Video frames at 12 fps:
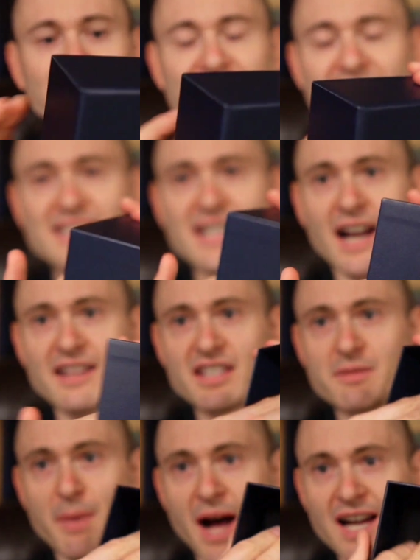The inside of
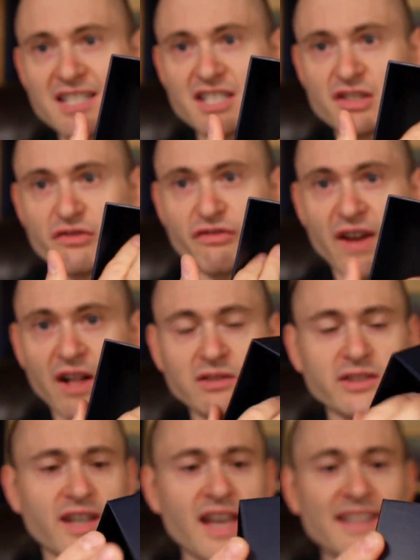this box is
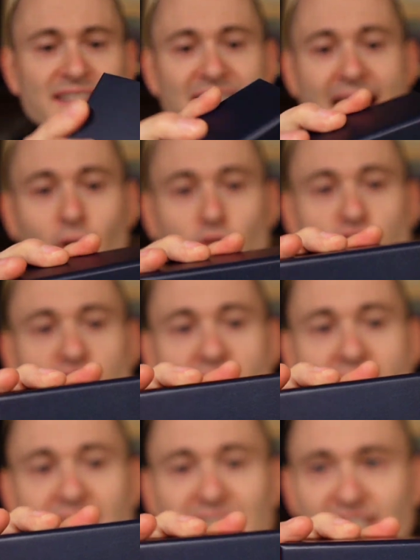felt. The
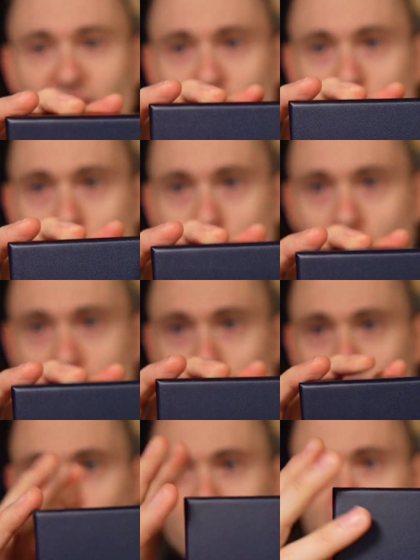outside is a
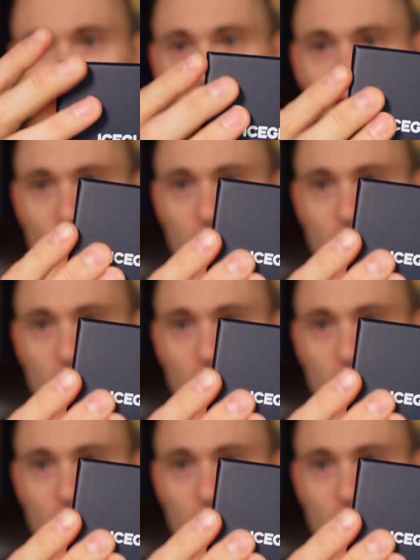cardboard, but it